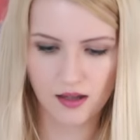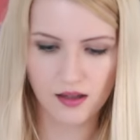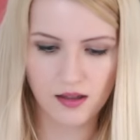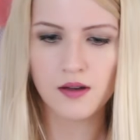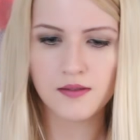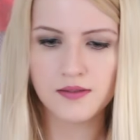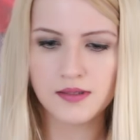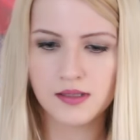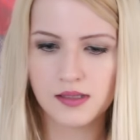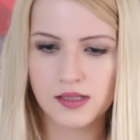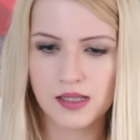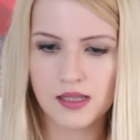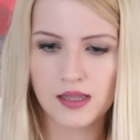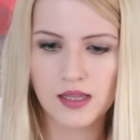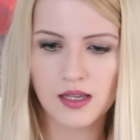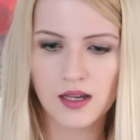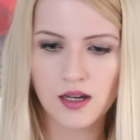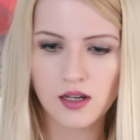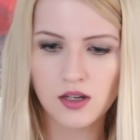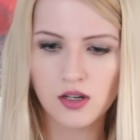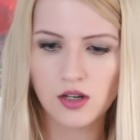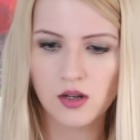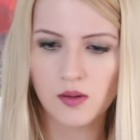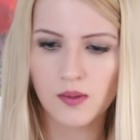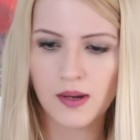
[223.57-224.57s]
Obviously the
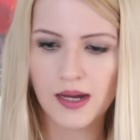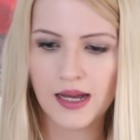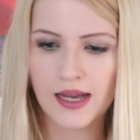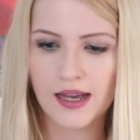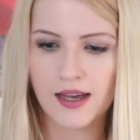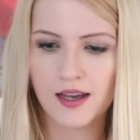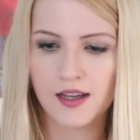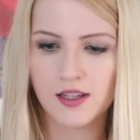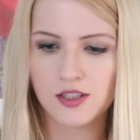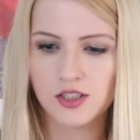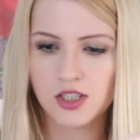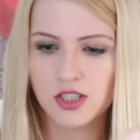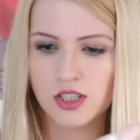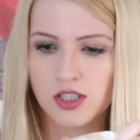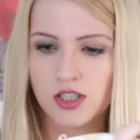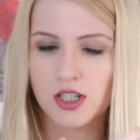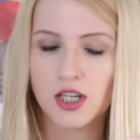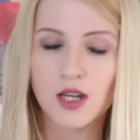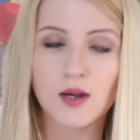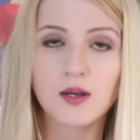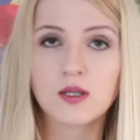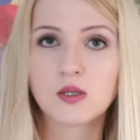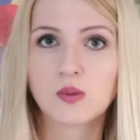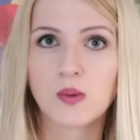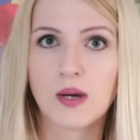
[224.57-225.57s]
underwear just to
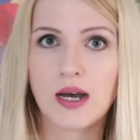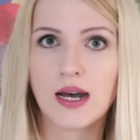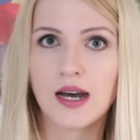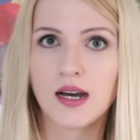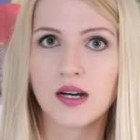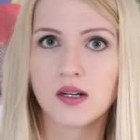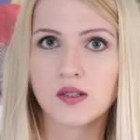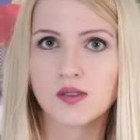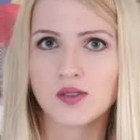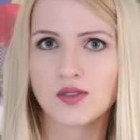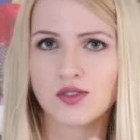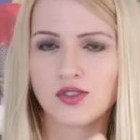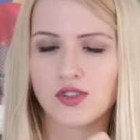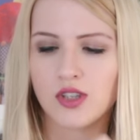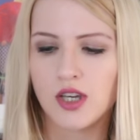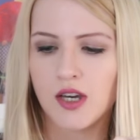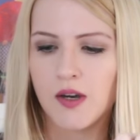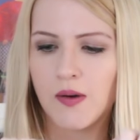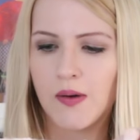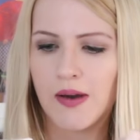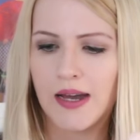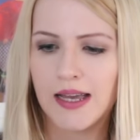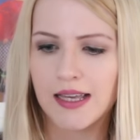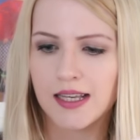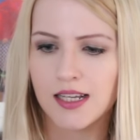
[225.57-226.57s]
go as well, so
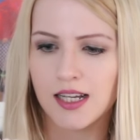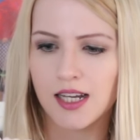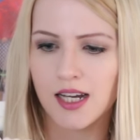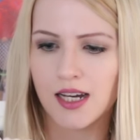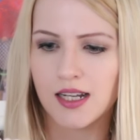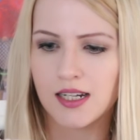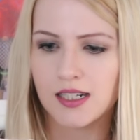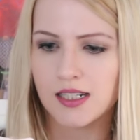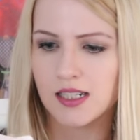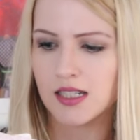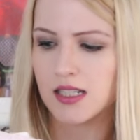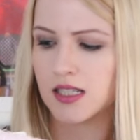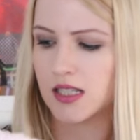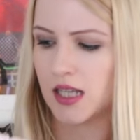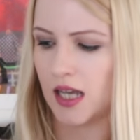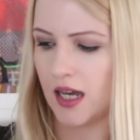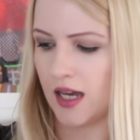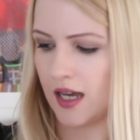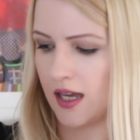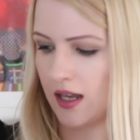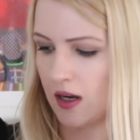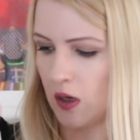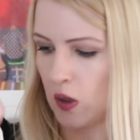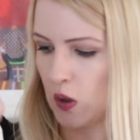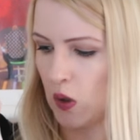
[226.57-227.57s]
I can kind of
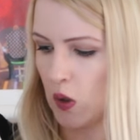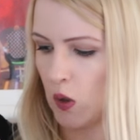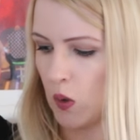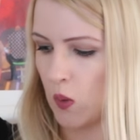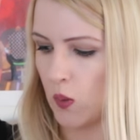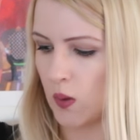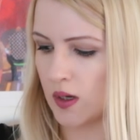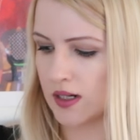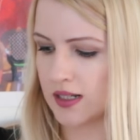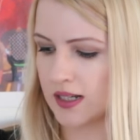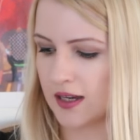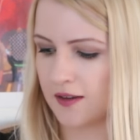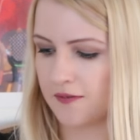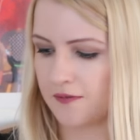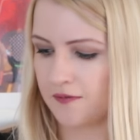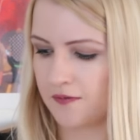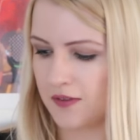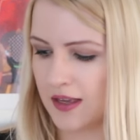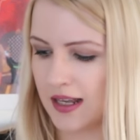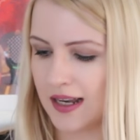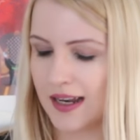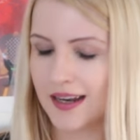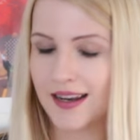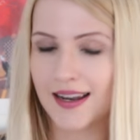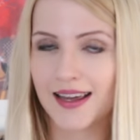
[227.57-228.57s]
decide what I'm
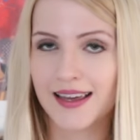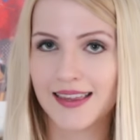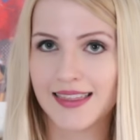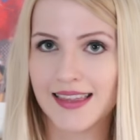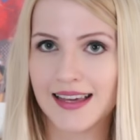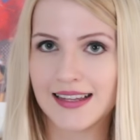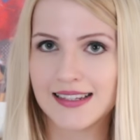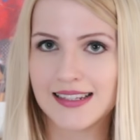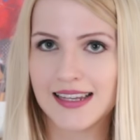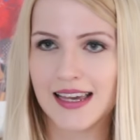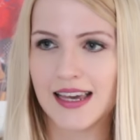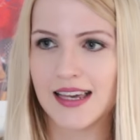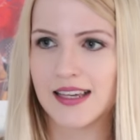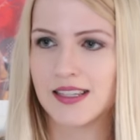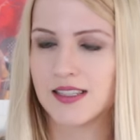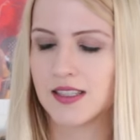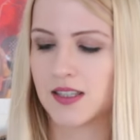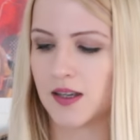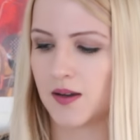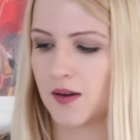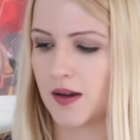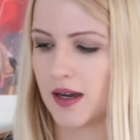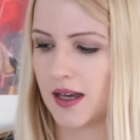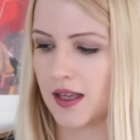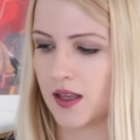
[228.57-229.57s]
feeling like that day,
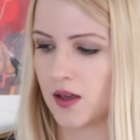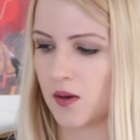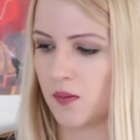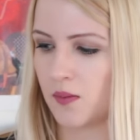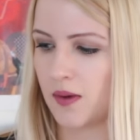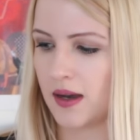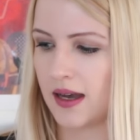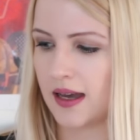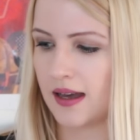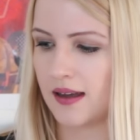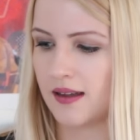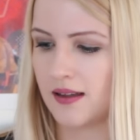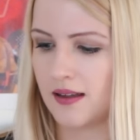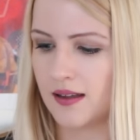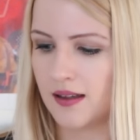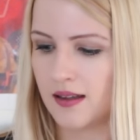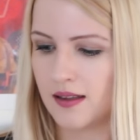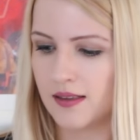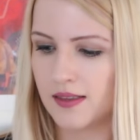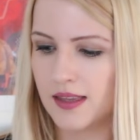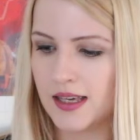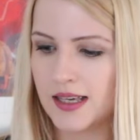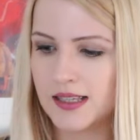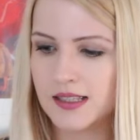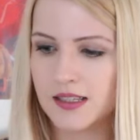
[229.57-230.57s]
so I can wear
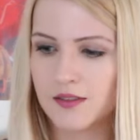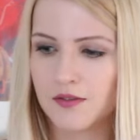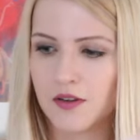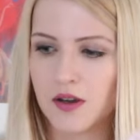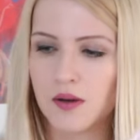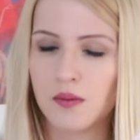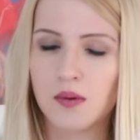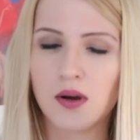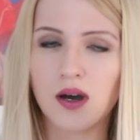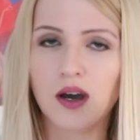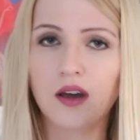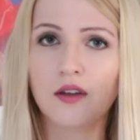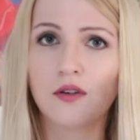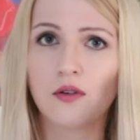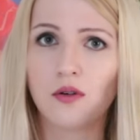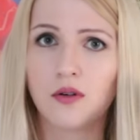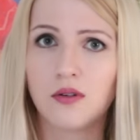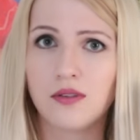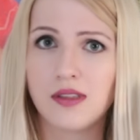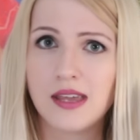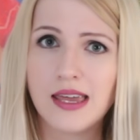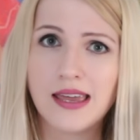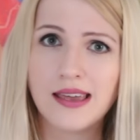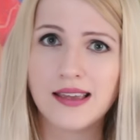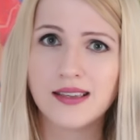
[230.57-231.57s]
these if I want,
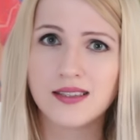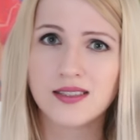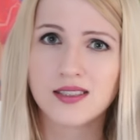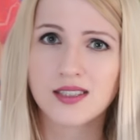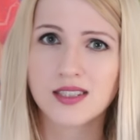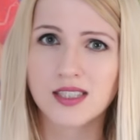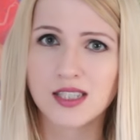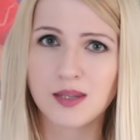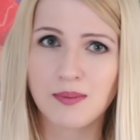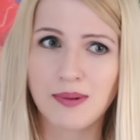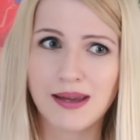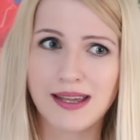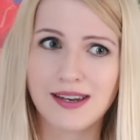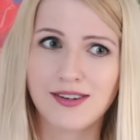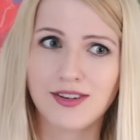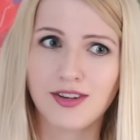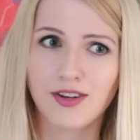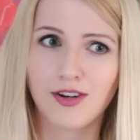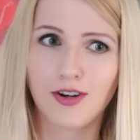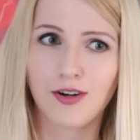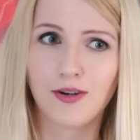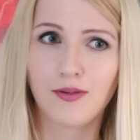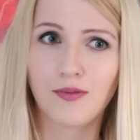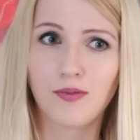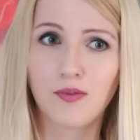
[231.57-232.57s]
or these, just
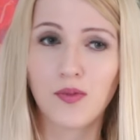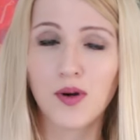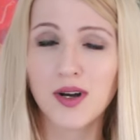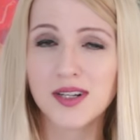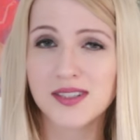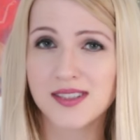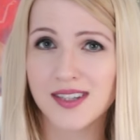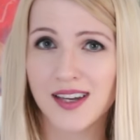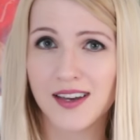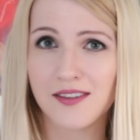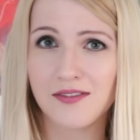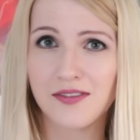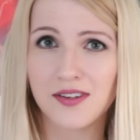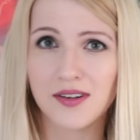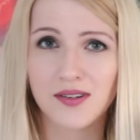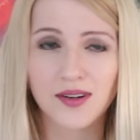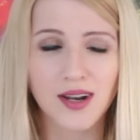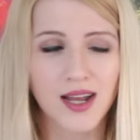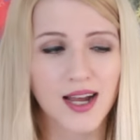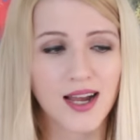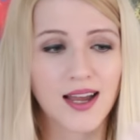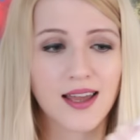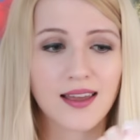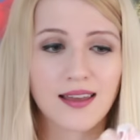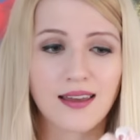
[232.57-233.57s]
depending on what I feel
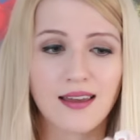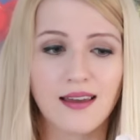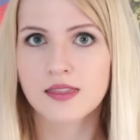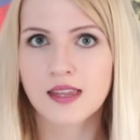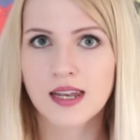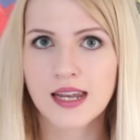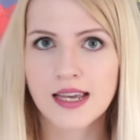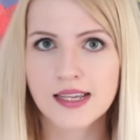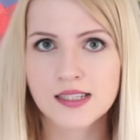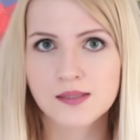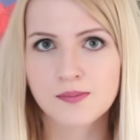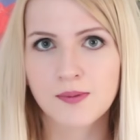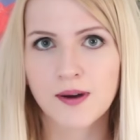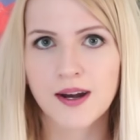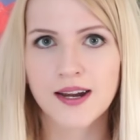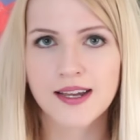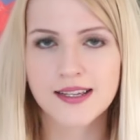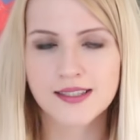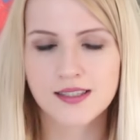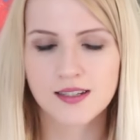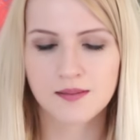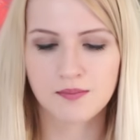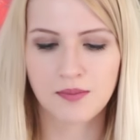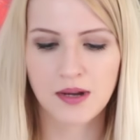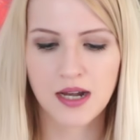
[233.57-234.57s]
like. The next bra
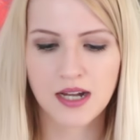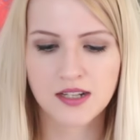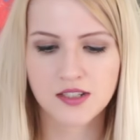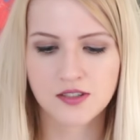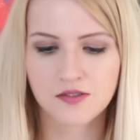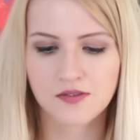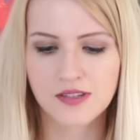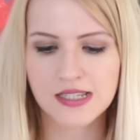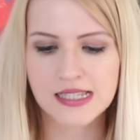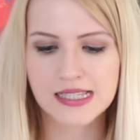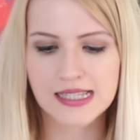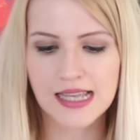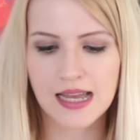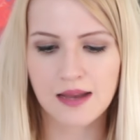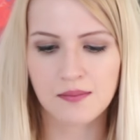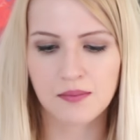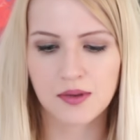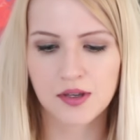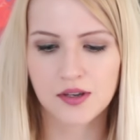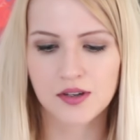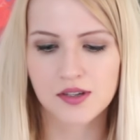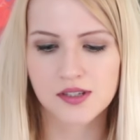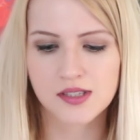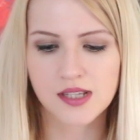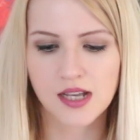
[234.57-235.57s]
isn't part of the set
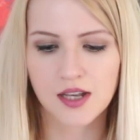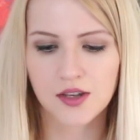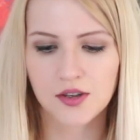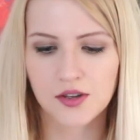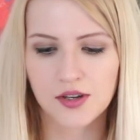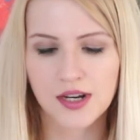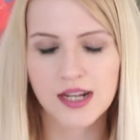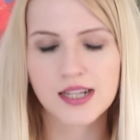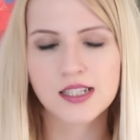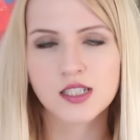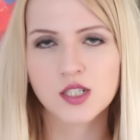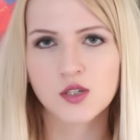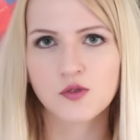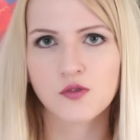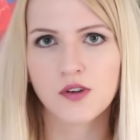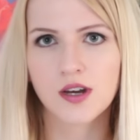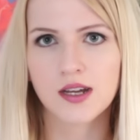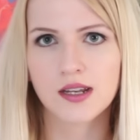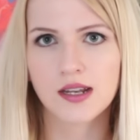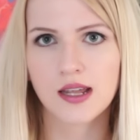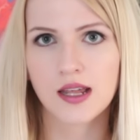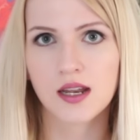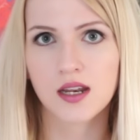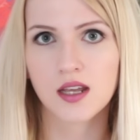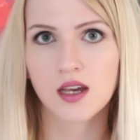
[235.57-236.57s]
because I couldn't actually
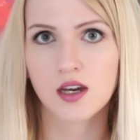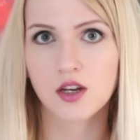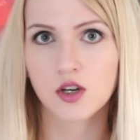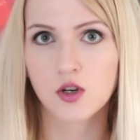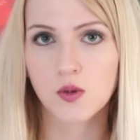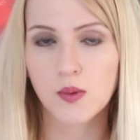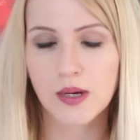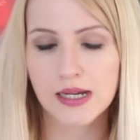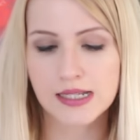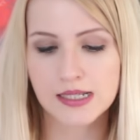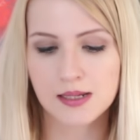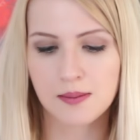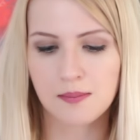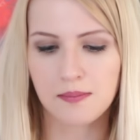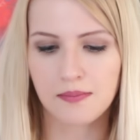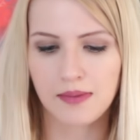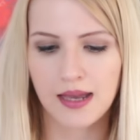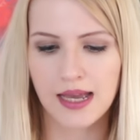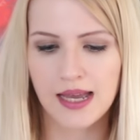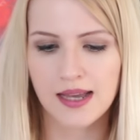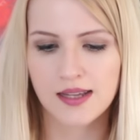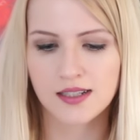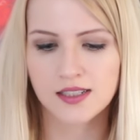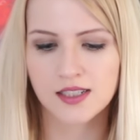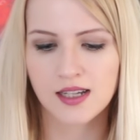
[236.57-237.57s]
find any underwear to
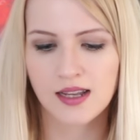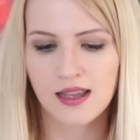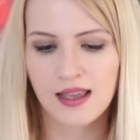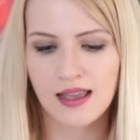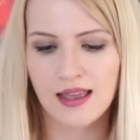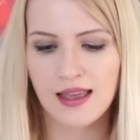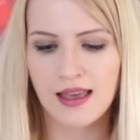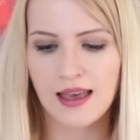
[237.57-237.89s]
match.